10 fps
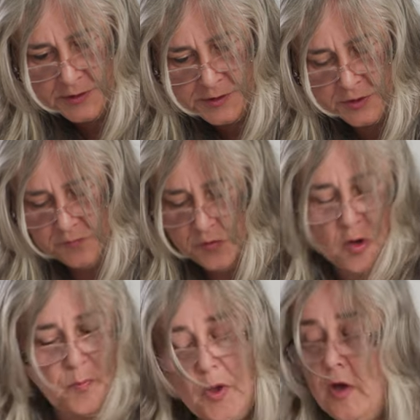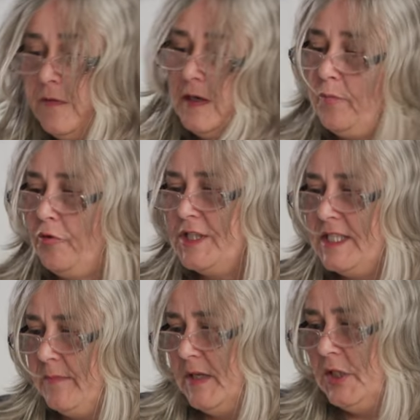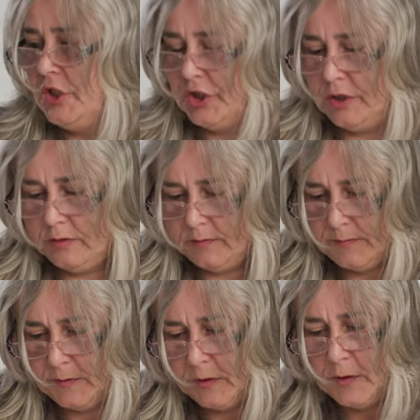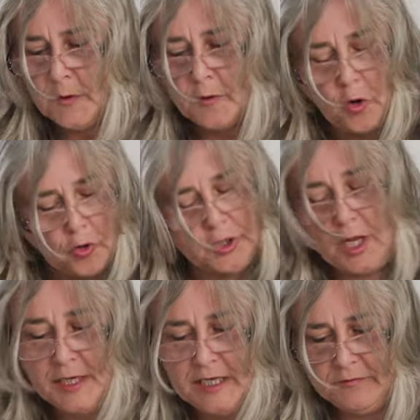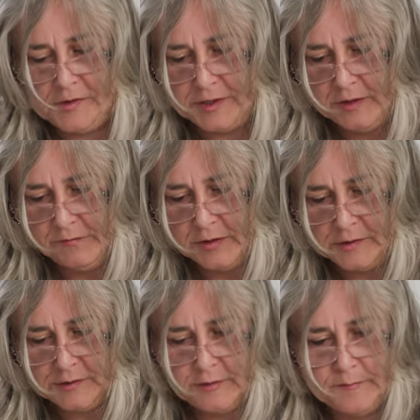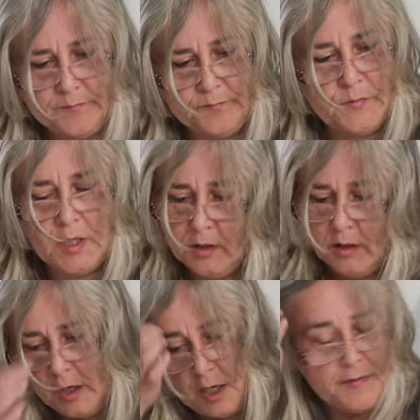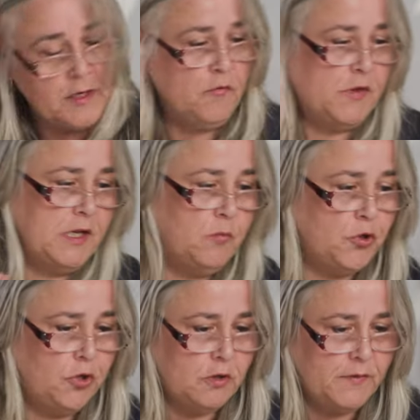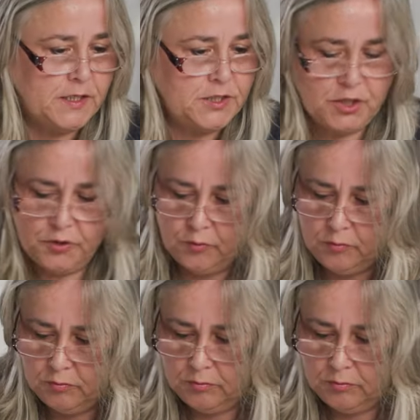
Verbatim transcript: So you've got a perfectly printed image on an uneven surface. And then obviously what you can then do